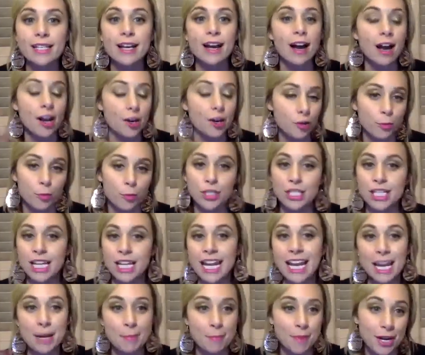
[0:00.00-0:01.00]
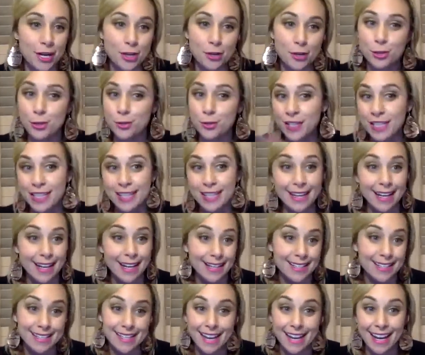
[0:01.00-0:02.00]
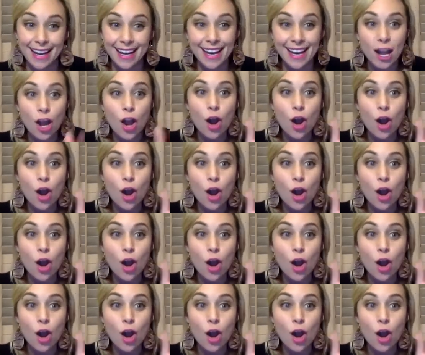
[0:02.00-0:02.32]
100% in my newsfeed the next day.